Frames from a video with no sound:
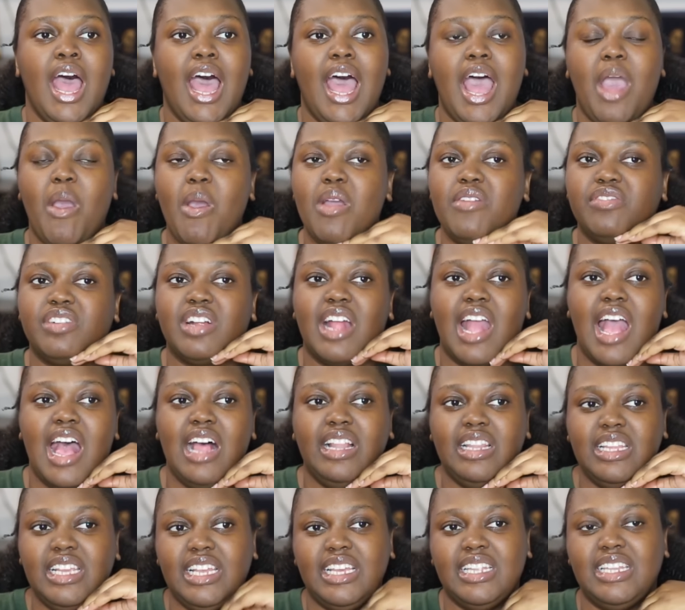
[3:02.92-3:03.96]
However,
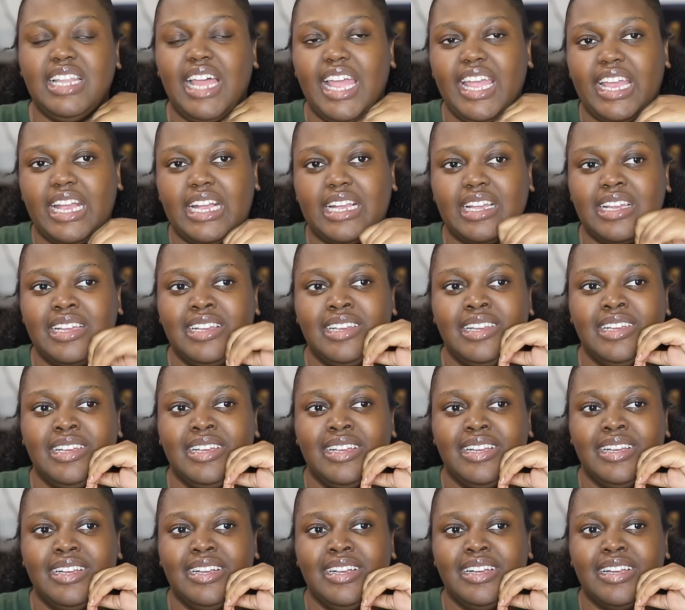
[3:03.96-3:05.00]
Ellie, like,
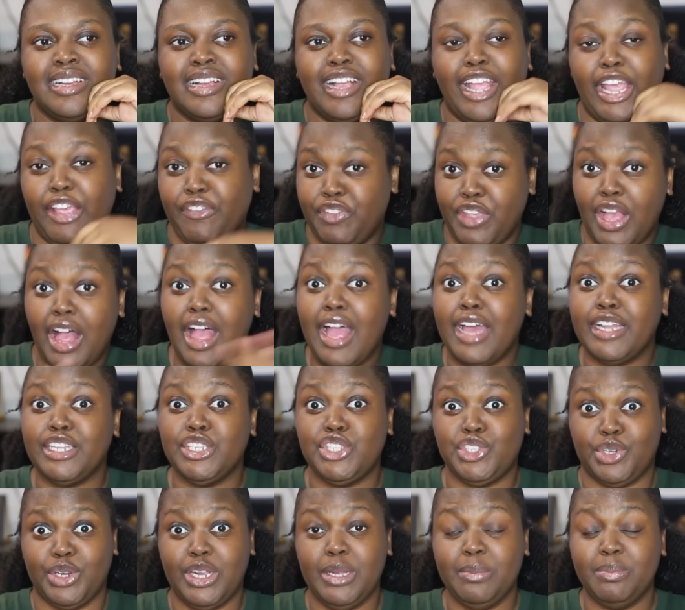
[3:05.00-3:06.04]
if y'all had a
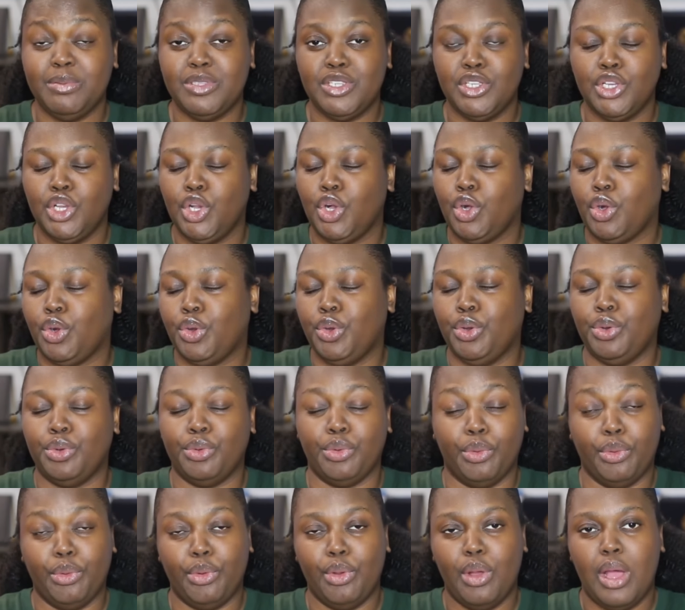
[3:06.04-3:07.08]
script,
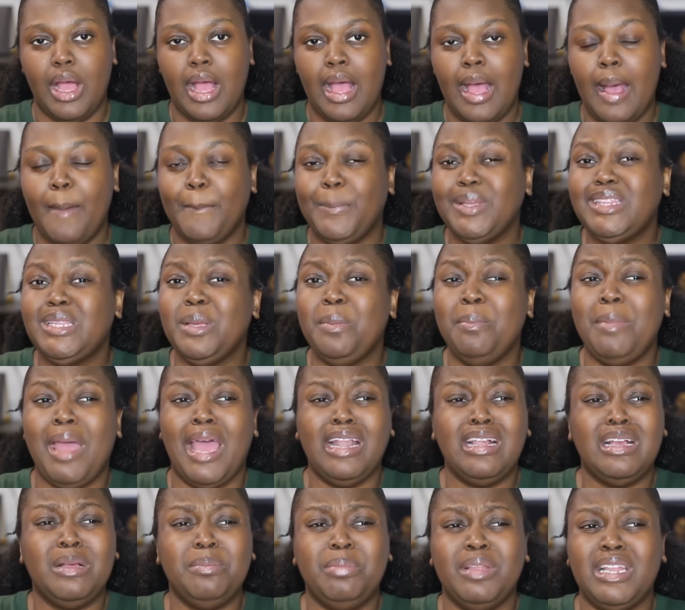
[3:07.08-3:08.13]
cool. But the
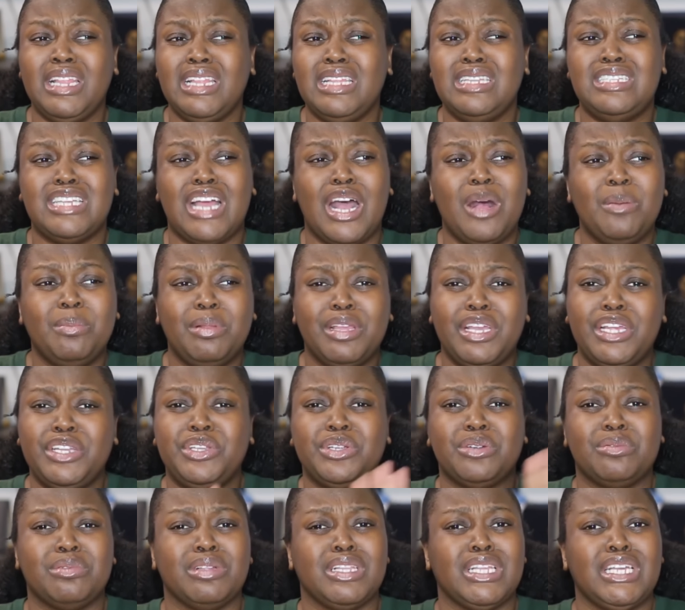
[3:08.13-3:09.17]
man completely downplayed
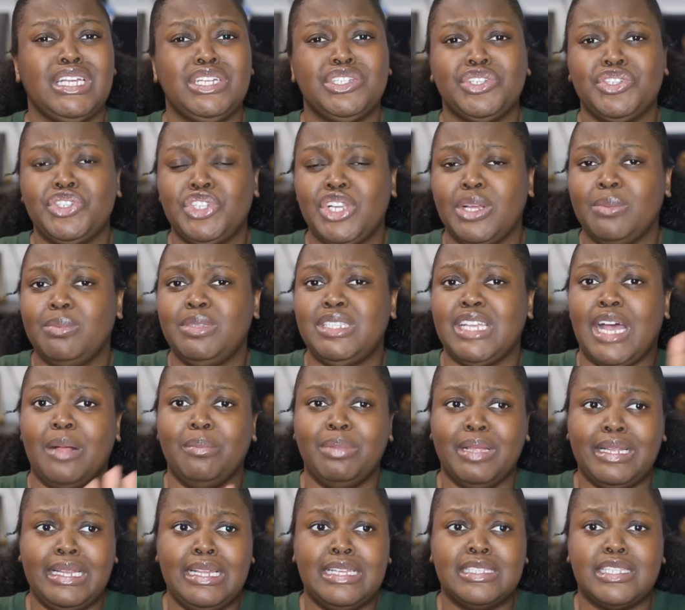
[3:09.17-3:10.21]
your relationship,
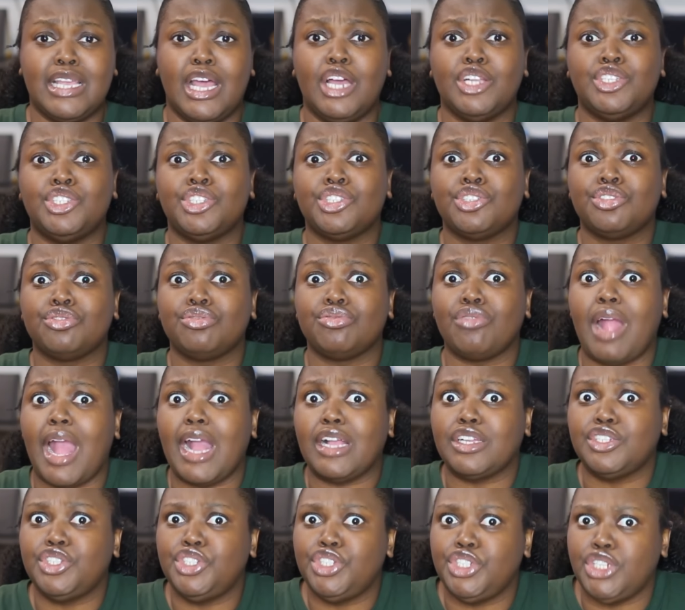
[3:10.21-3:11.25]
downplayed his
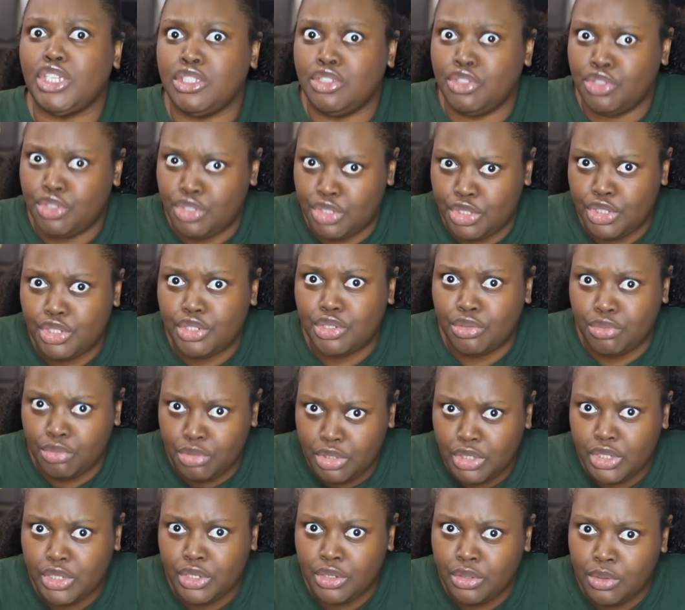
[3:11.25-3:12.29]
attraction to
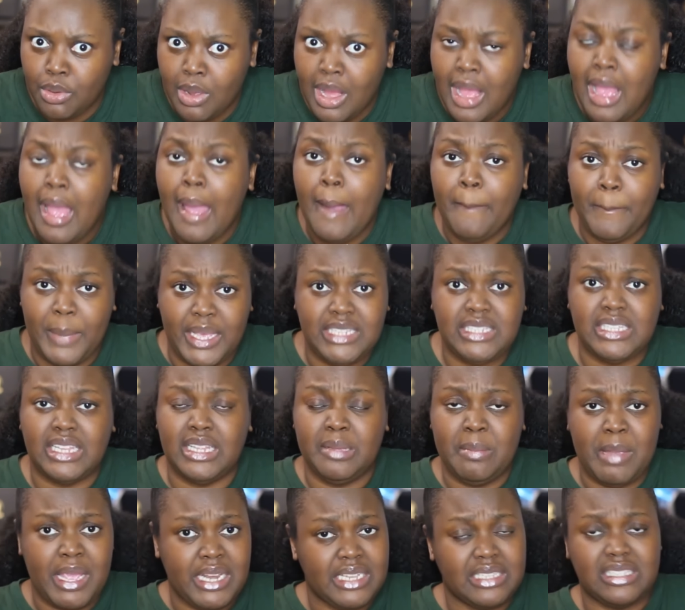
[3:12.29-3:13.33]
you,
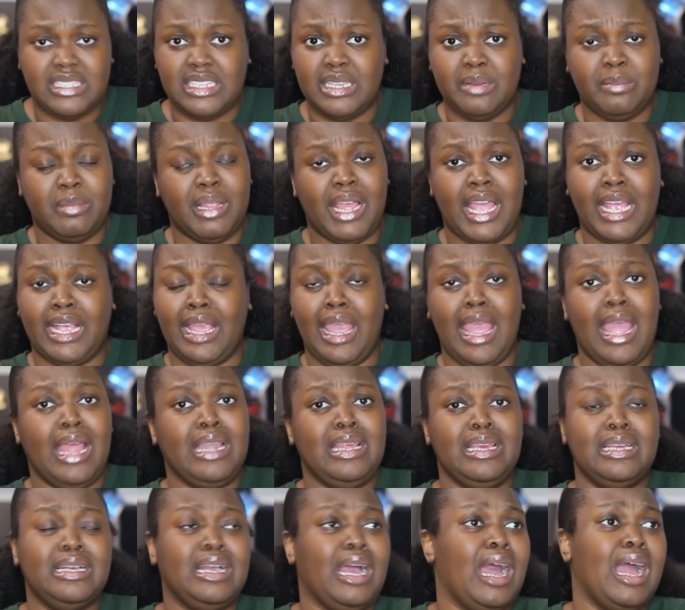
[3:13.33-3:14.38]
basically made it seem like
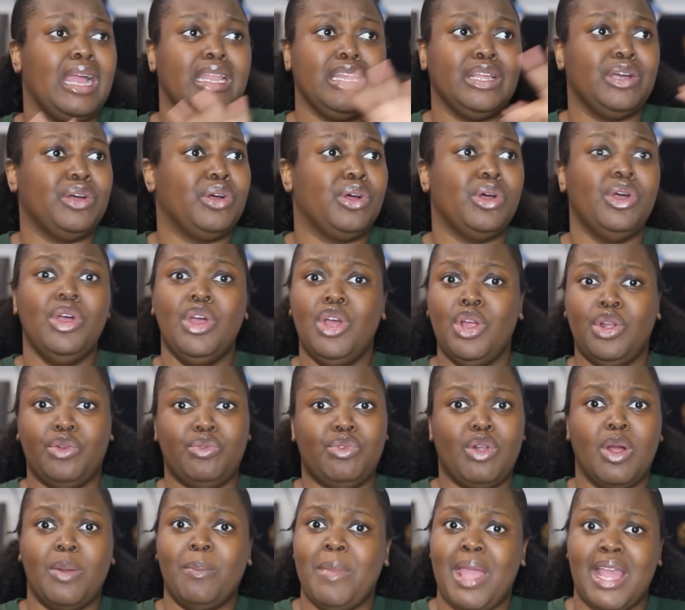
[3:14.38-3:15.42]
any kind of
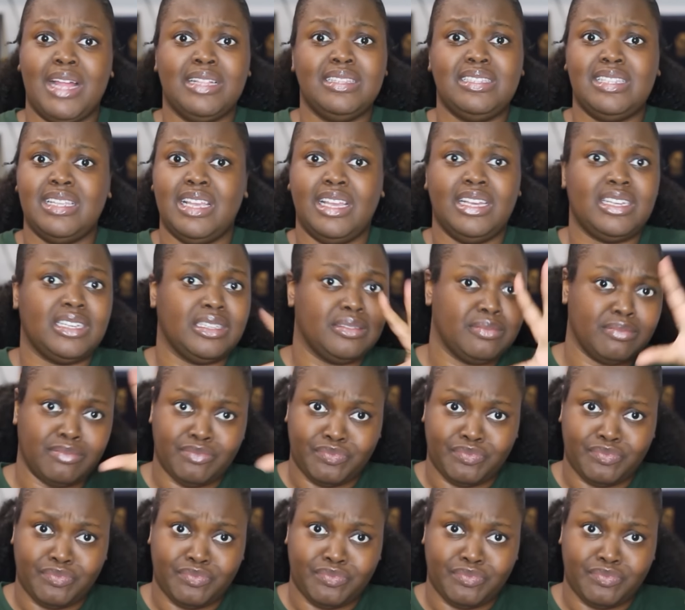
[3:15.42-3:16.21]
romantic,